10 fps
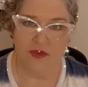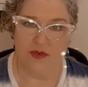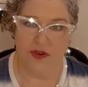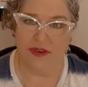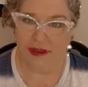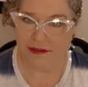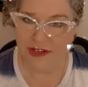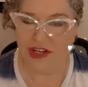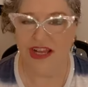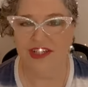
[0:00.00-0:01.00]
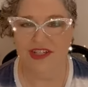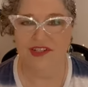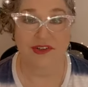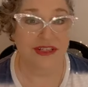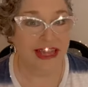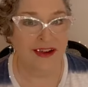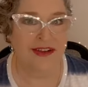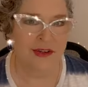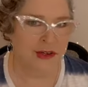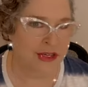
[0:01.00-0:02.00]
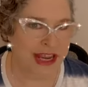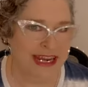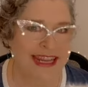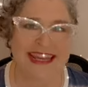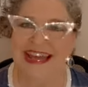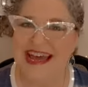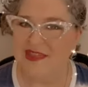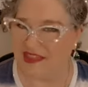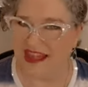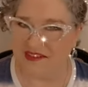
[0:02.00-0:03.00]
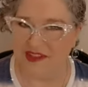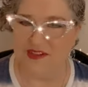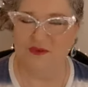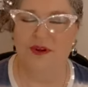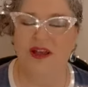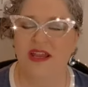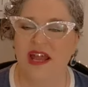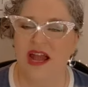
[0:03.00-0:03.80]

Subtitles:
or law of attraction or allowing or creating the life that you want,